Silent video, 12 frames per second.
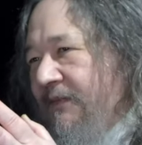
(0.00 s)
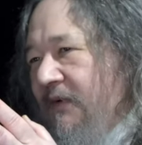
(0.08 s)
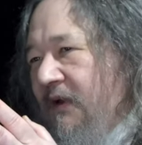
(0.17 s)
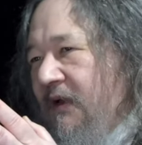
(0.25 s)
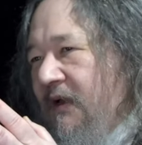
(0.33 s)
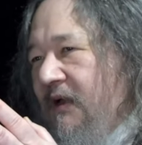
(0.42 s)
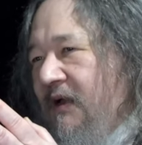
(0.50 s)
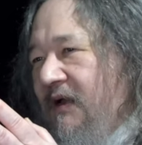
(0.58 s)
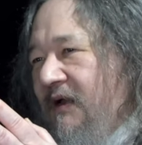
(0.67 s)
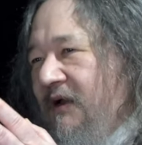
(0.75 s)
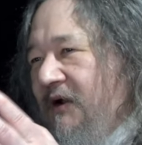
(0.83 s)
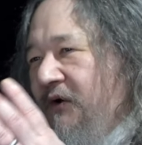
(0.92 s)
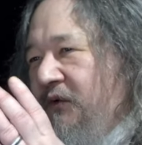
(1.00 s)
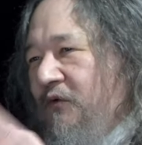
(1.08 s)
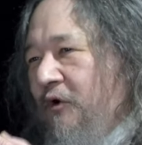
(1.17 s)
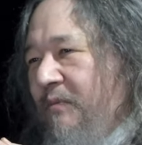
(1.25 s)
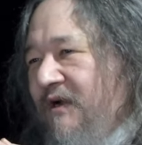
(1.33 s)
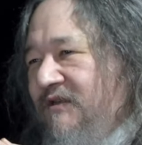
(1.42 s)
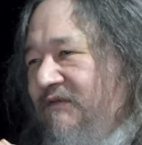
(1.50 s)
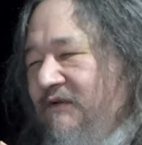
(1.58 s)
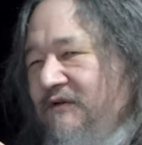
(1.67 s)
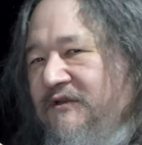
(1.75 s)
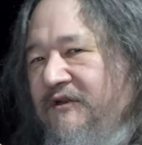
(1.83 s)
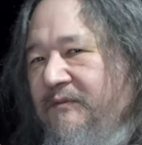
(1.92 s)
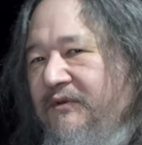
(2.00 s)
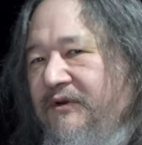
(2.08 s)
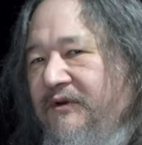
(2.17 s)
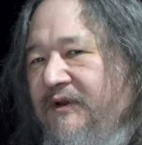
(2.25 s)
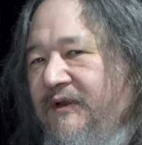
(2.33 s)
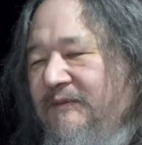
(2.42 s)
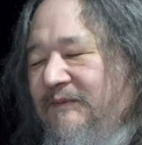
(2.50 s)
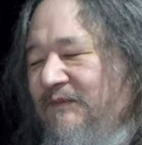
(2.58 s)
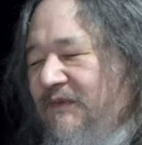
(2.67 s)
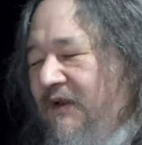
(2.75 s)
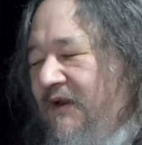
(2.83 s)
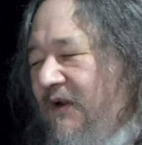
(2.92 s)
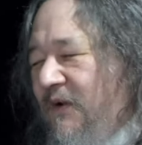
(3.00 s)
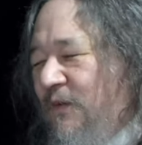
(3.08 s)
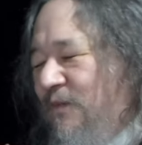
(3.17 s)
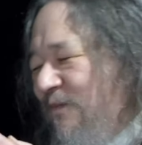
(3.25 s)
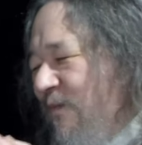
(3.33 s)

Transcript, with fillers: uh, uh, robust first computing, you know,